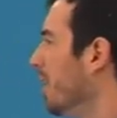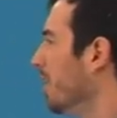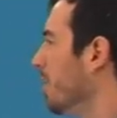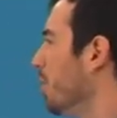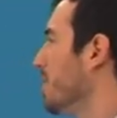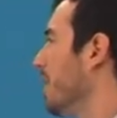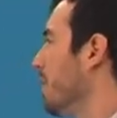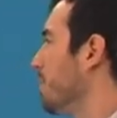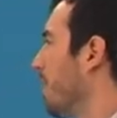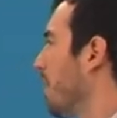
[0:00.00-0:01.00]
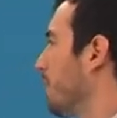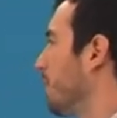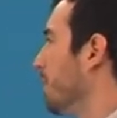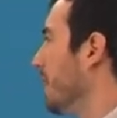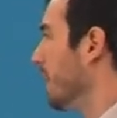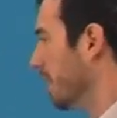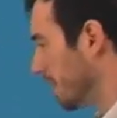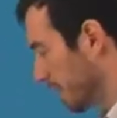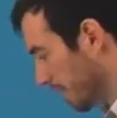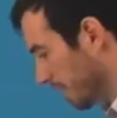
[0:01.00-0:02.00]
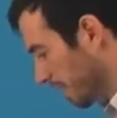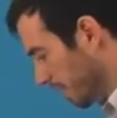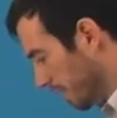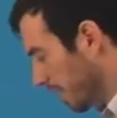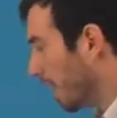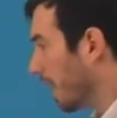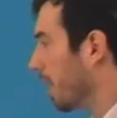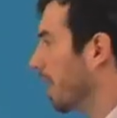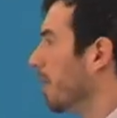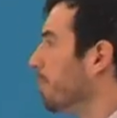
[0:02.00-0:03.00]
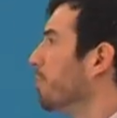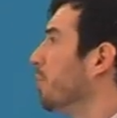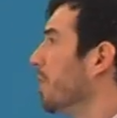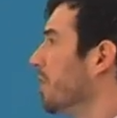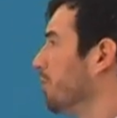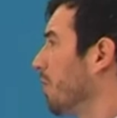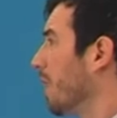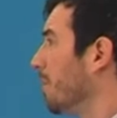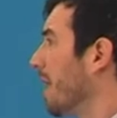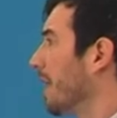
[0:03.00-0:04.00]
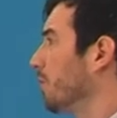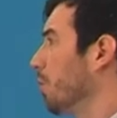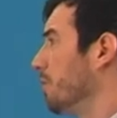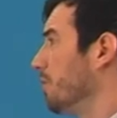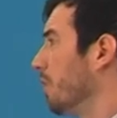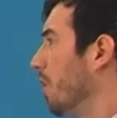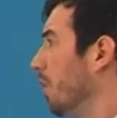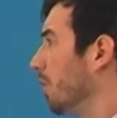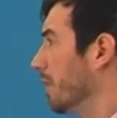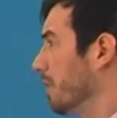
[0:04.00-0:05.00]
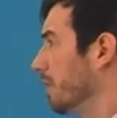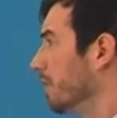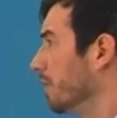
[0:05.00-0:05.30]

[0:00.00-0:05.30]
No dairy products for me. I'm pretty sure I'm lactose intolerant.